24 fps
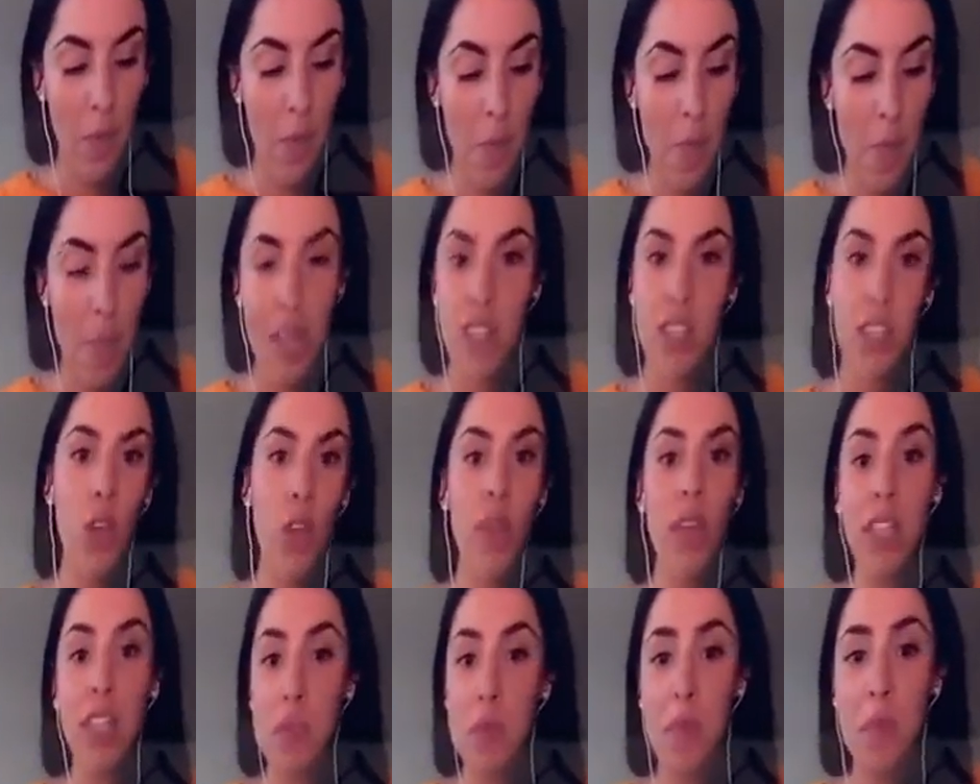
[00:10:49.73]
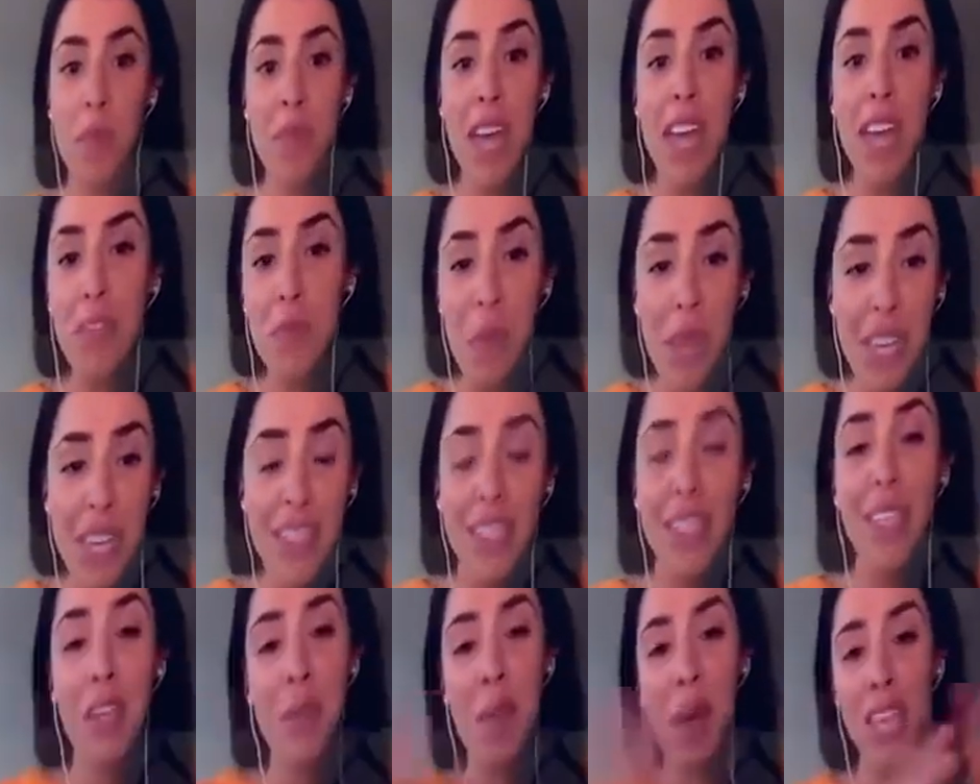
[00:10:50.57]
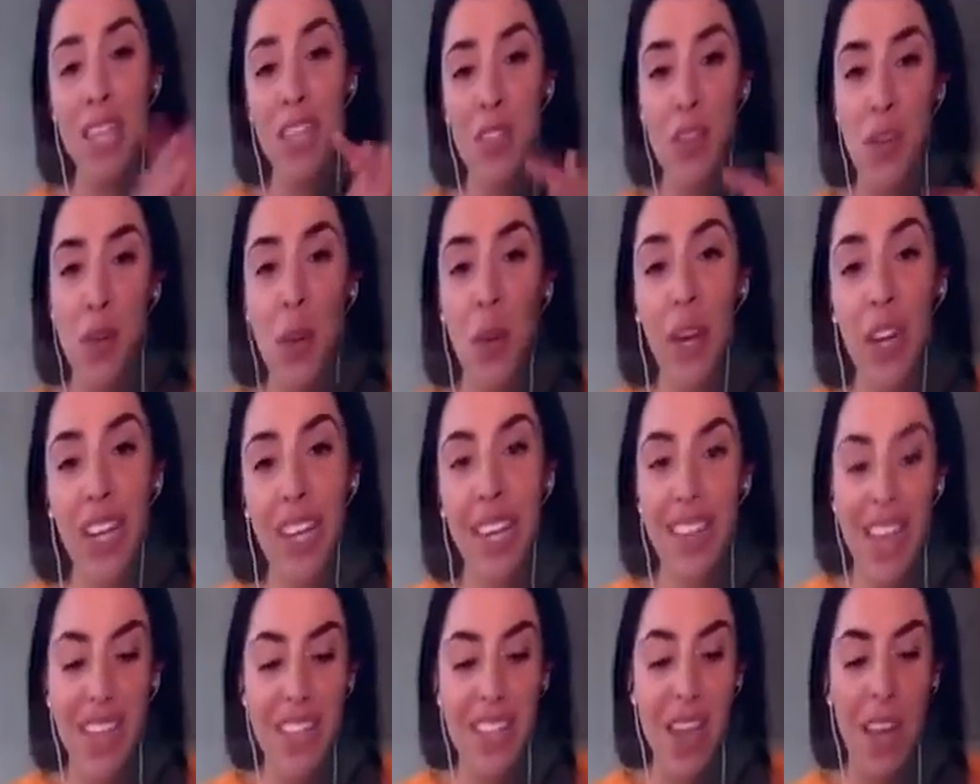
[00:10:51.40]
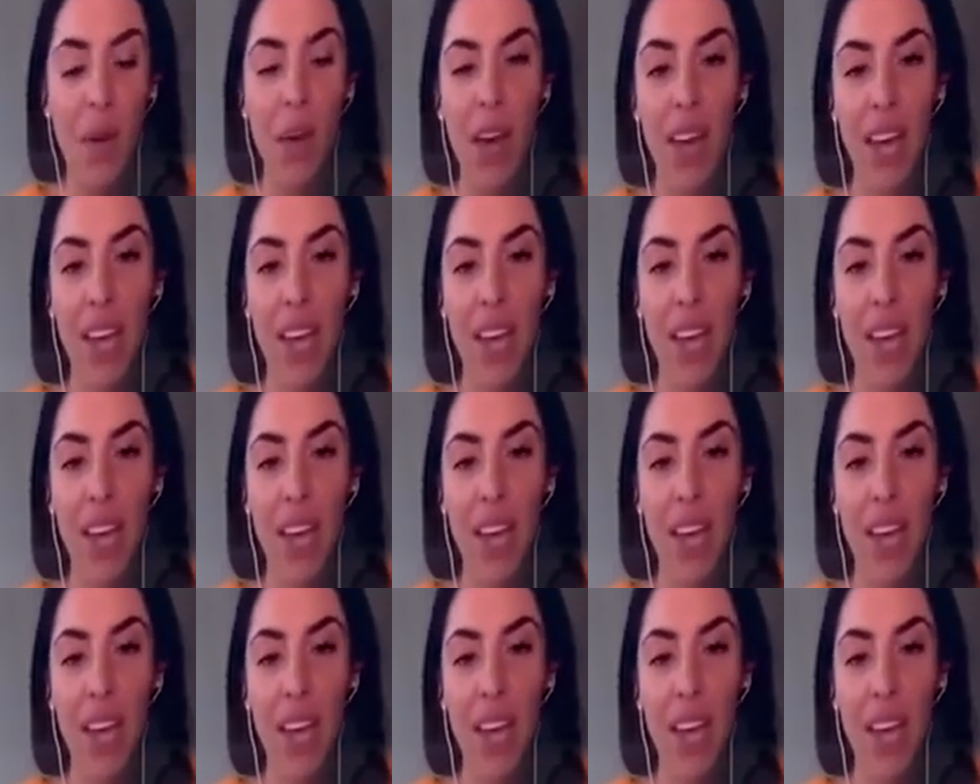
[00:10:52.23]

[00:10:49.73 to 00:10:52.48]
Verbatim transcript: Um, right. So that's that's basically my story. That's